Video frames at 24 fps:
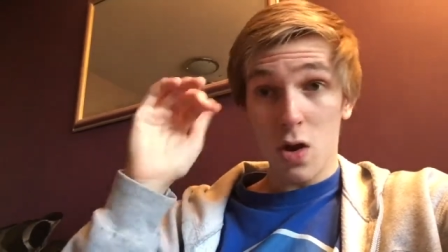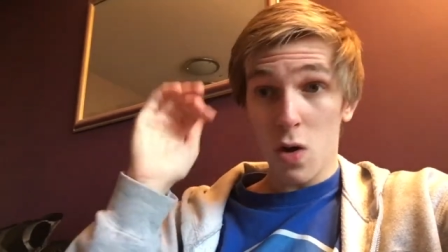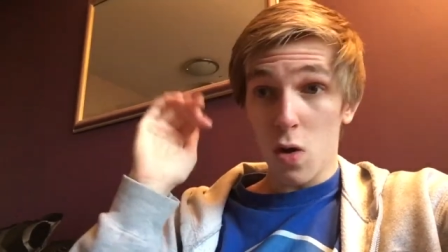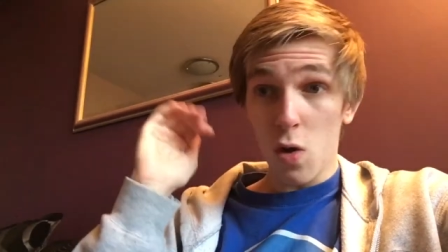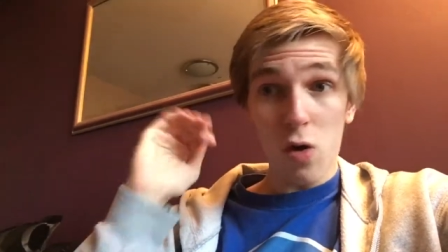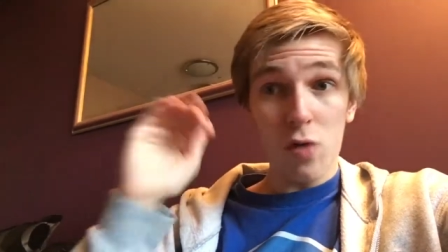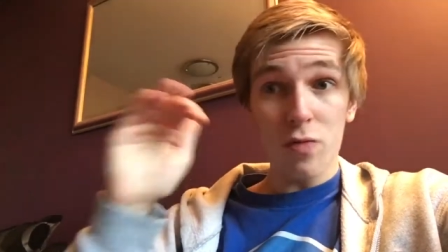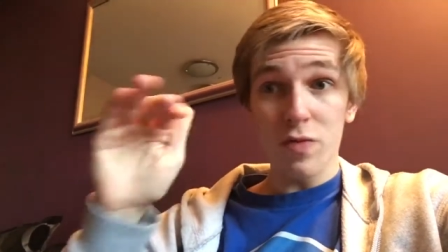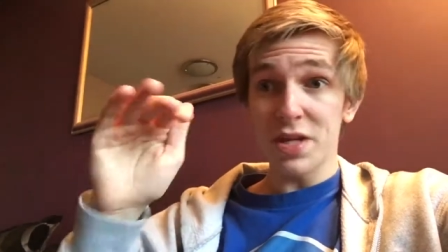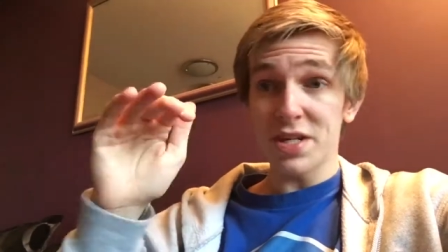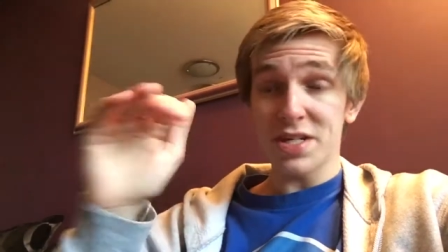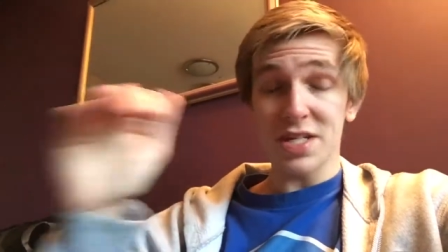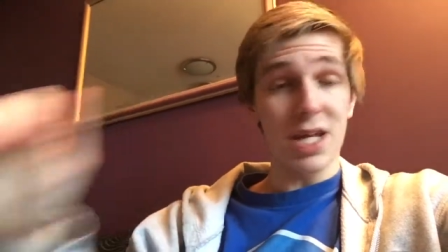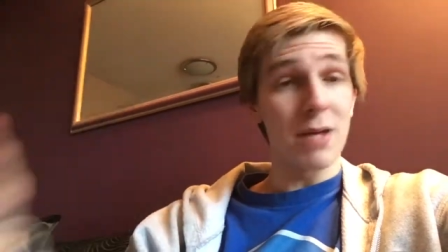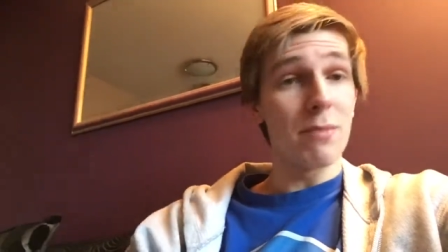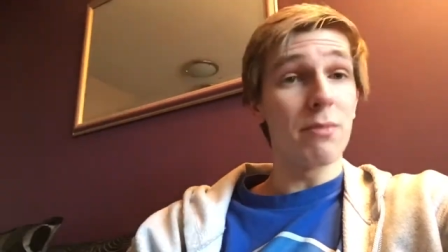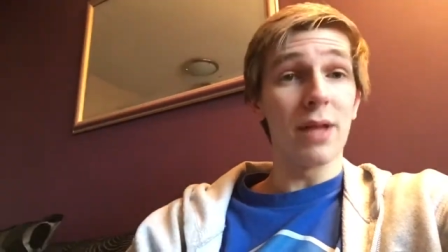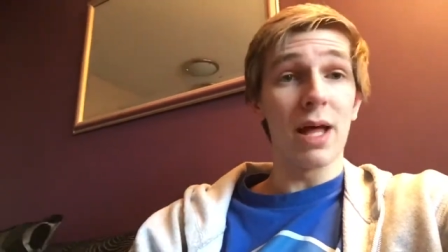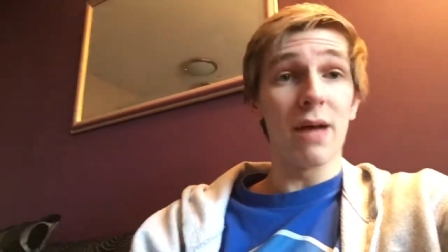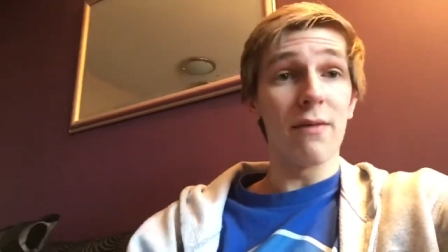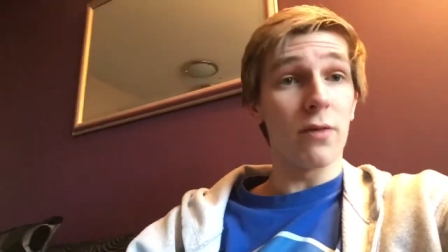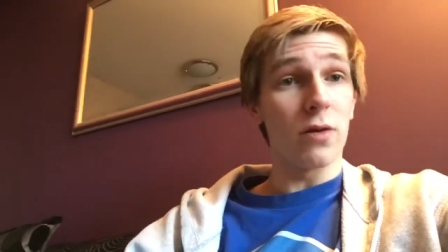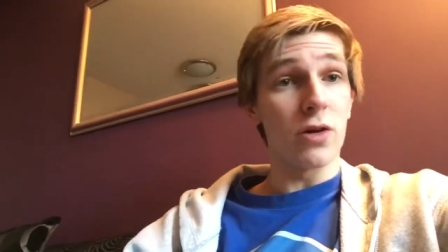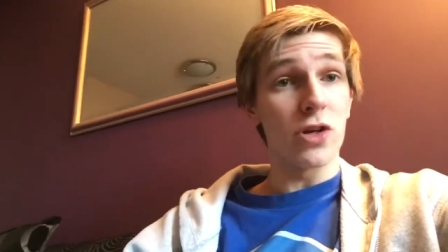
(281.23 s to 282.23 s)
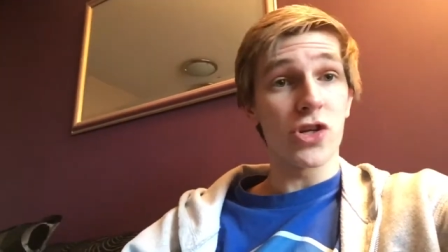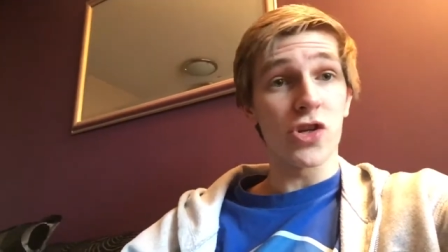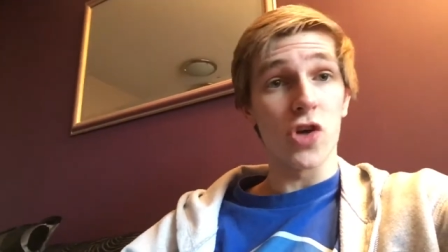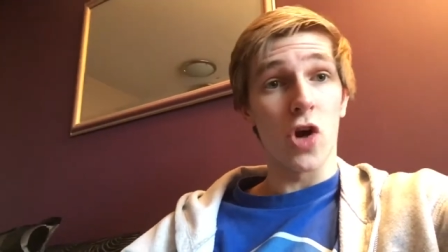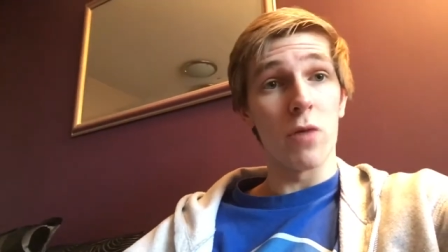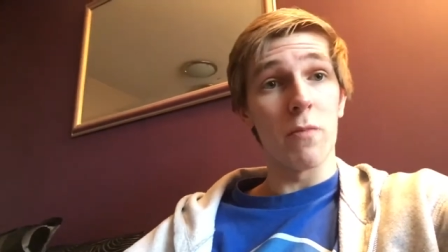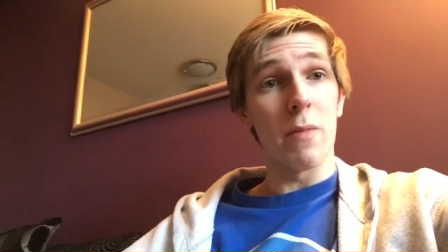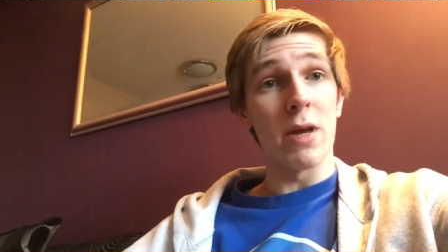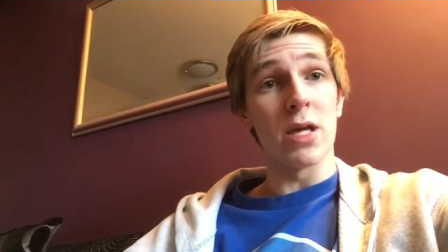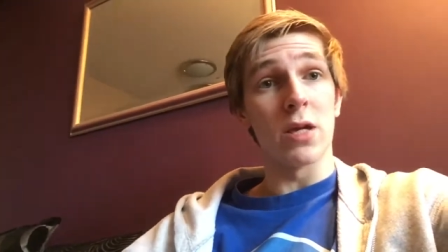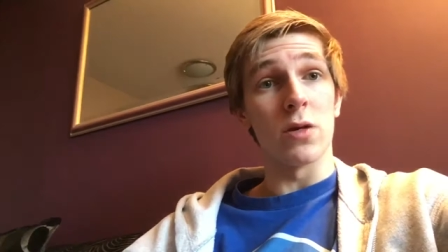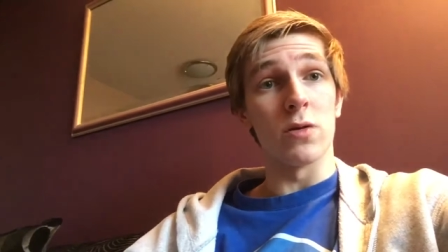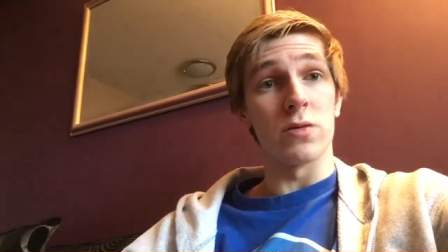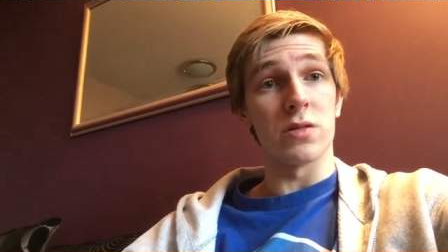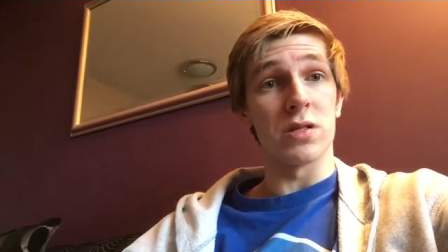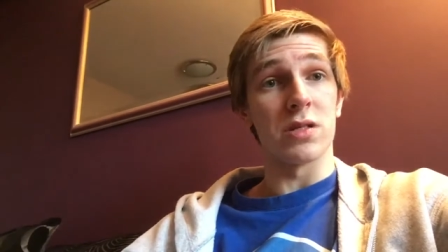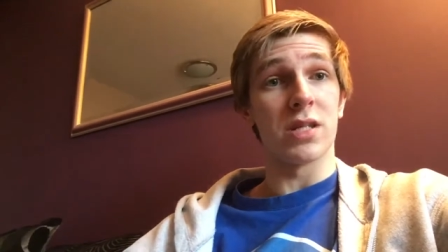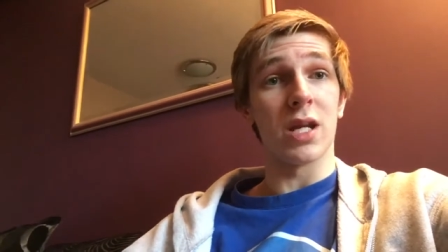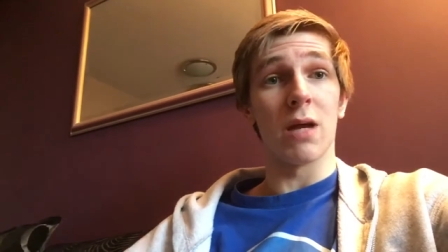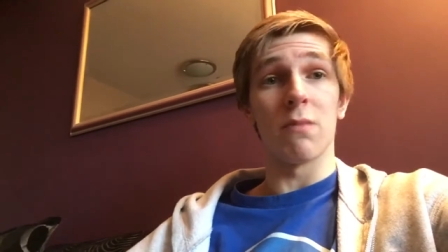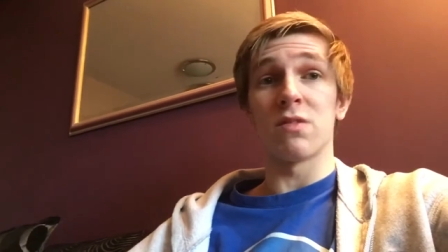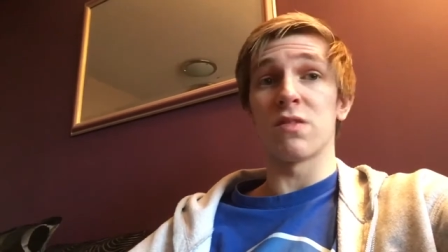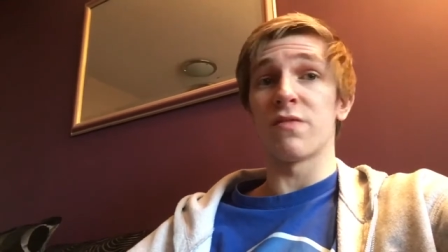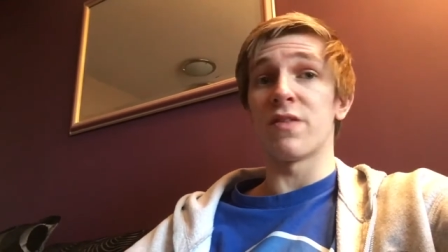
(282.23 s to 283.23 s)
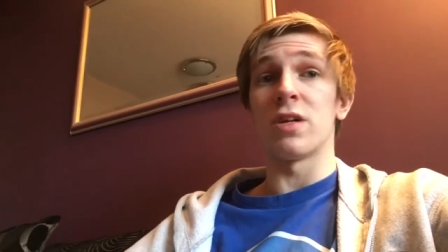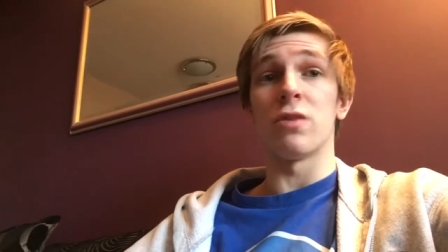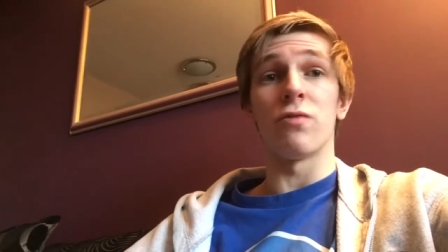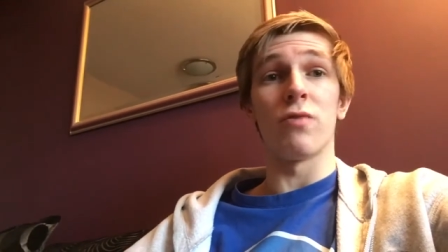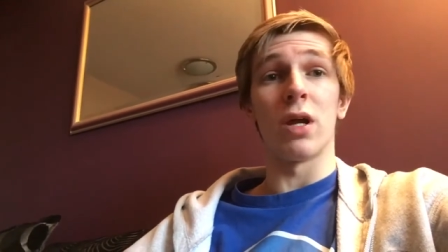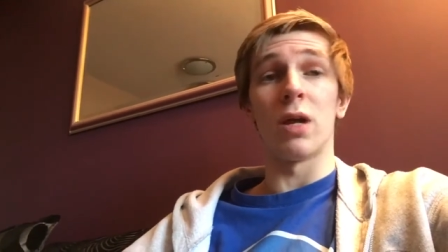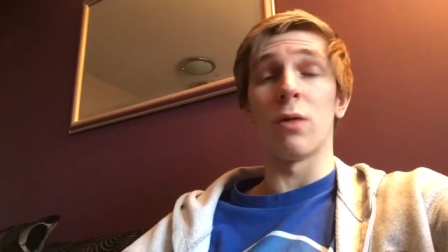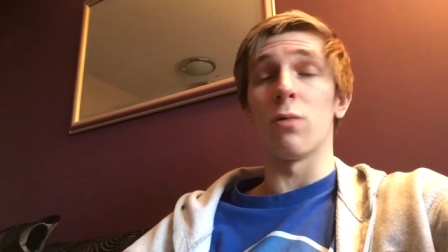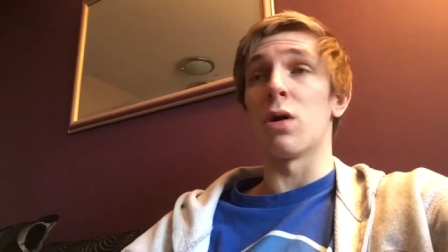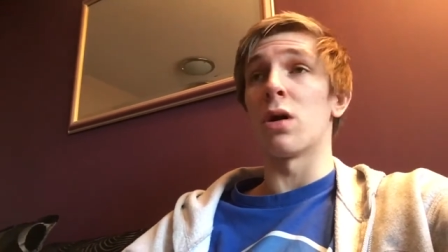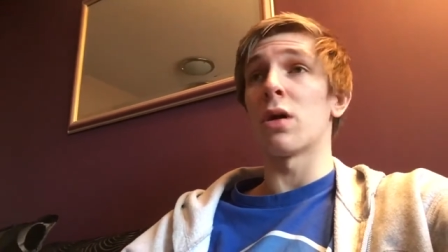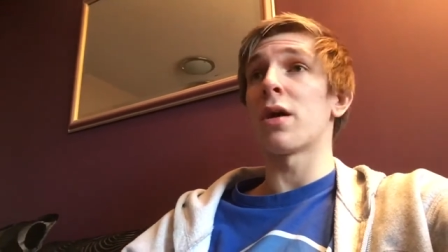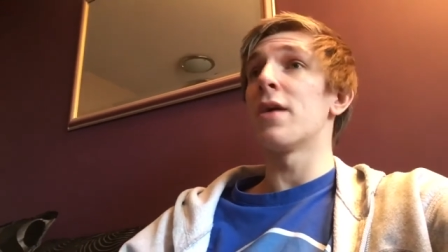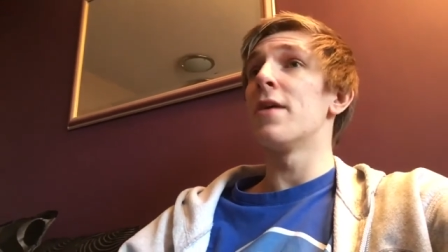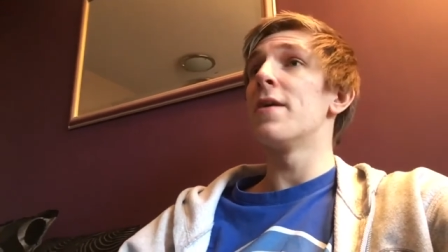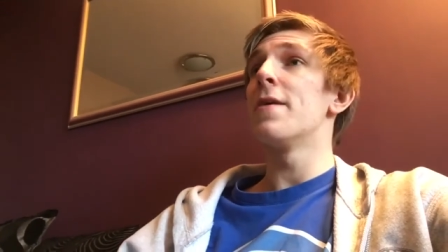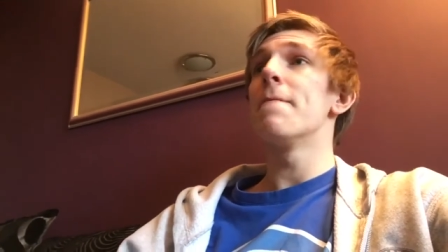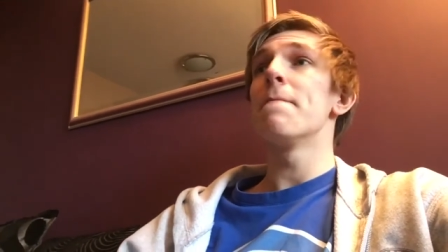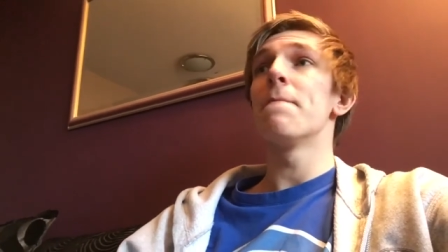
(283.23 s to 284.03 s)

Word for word: on the same level as Shawn Michaels in terms of in-ring work.